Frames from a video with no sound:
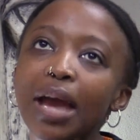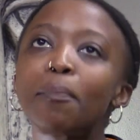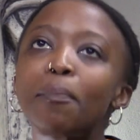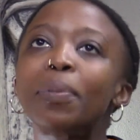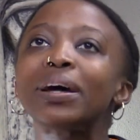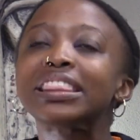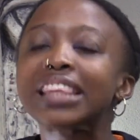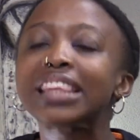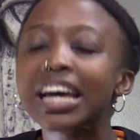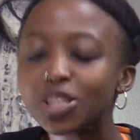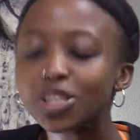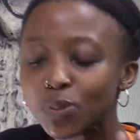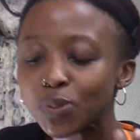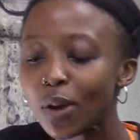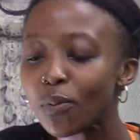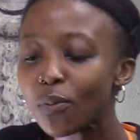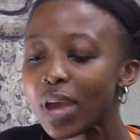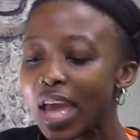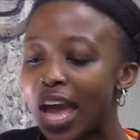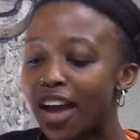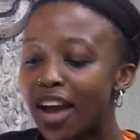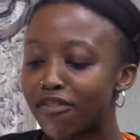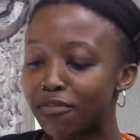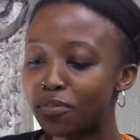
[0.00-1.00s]
But that's why
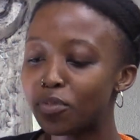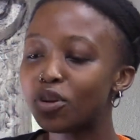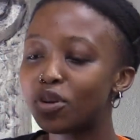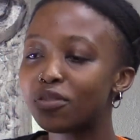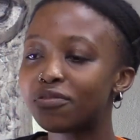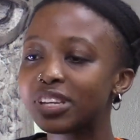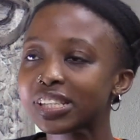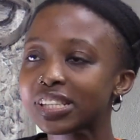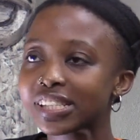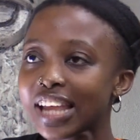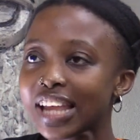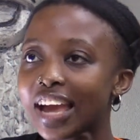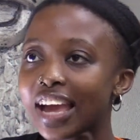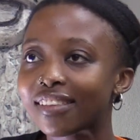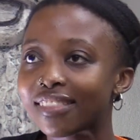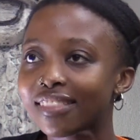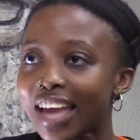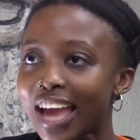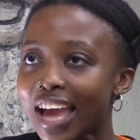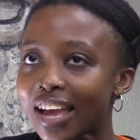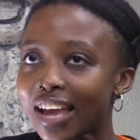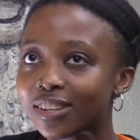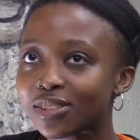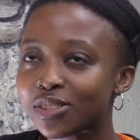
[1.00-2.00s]
we have movies like
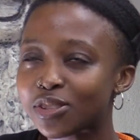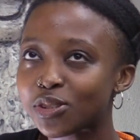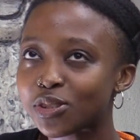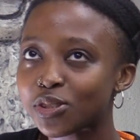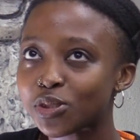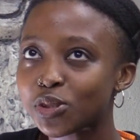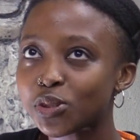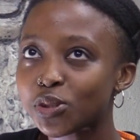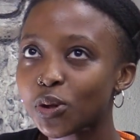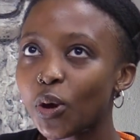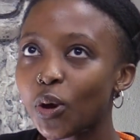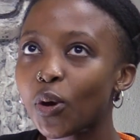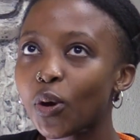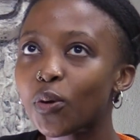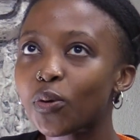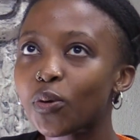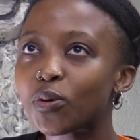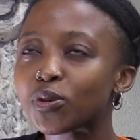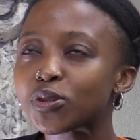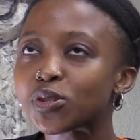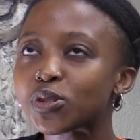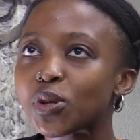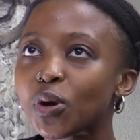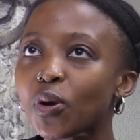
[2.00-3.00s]
that. So
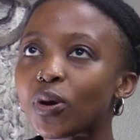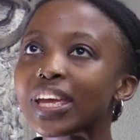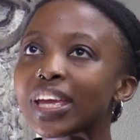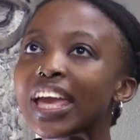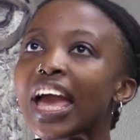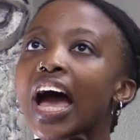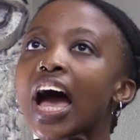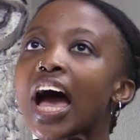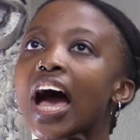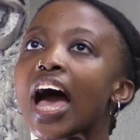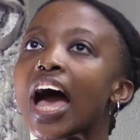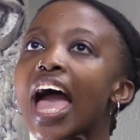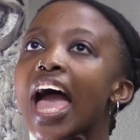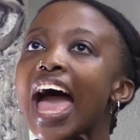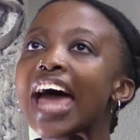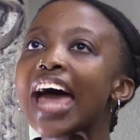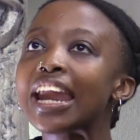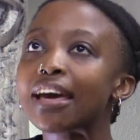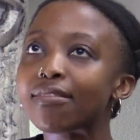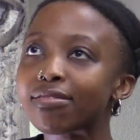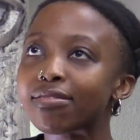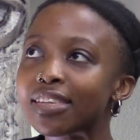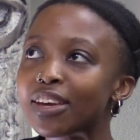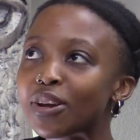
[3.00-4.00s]
yeah,
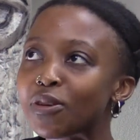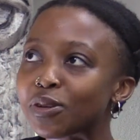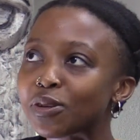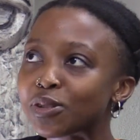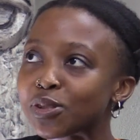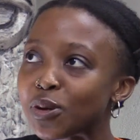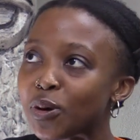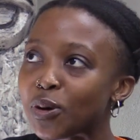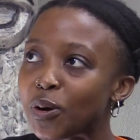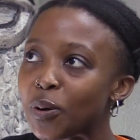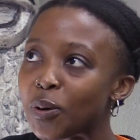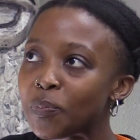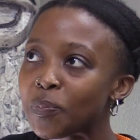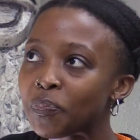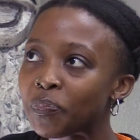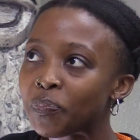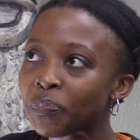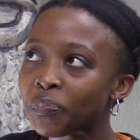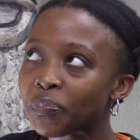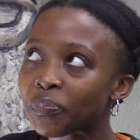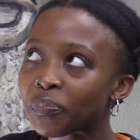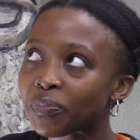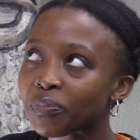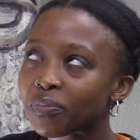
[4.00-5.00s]
and I think also
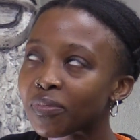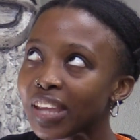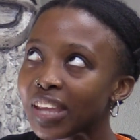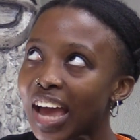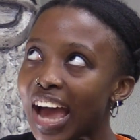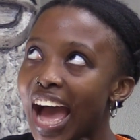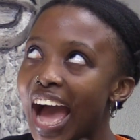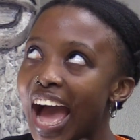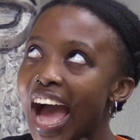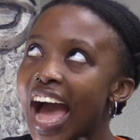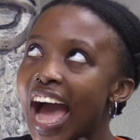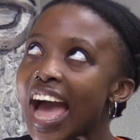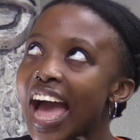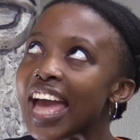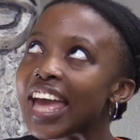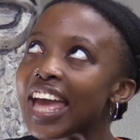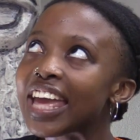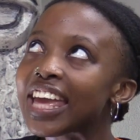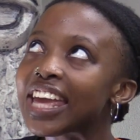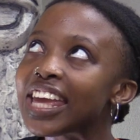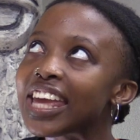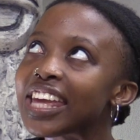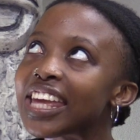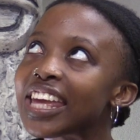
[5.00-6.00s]

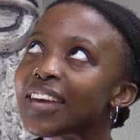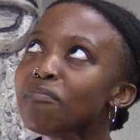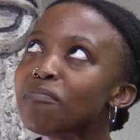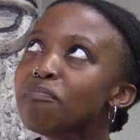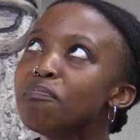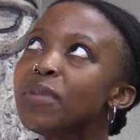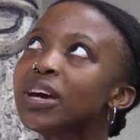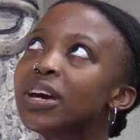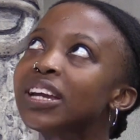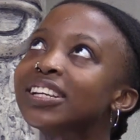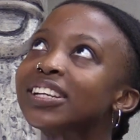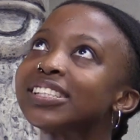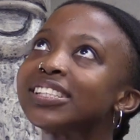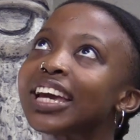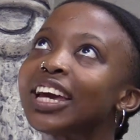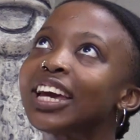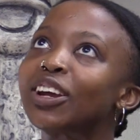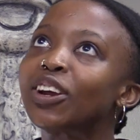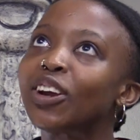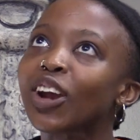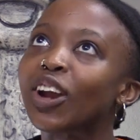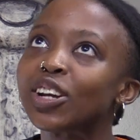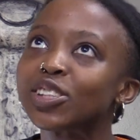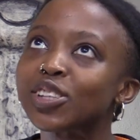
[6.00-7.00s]
I
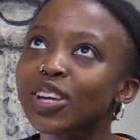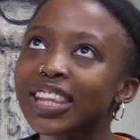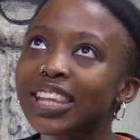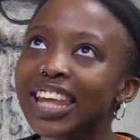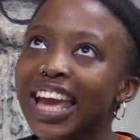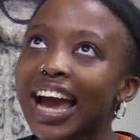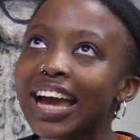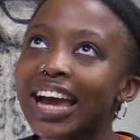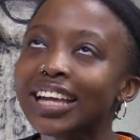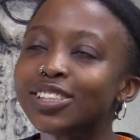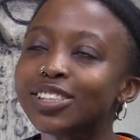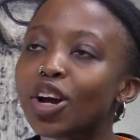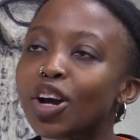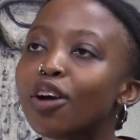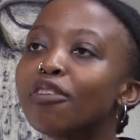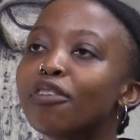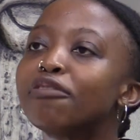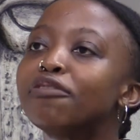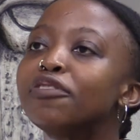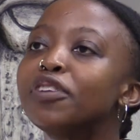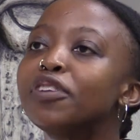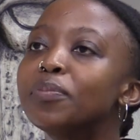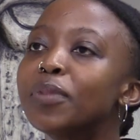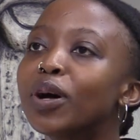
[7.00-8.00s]
meditate a lot on the idea of
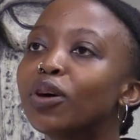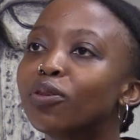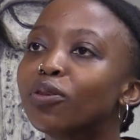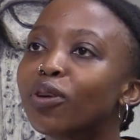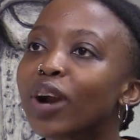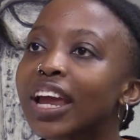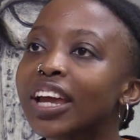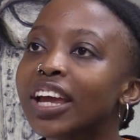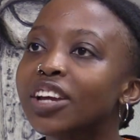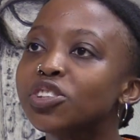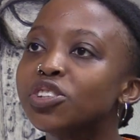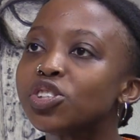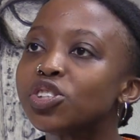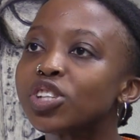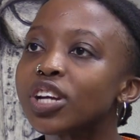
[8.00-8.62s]
female rage.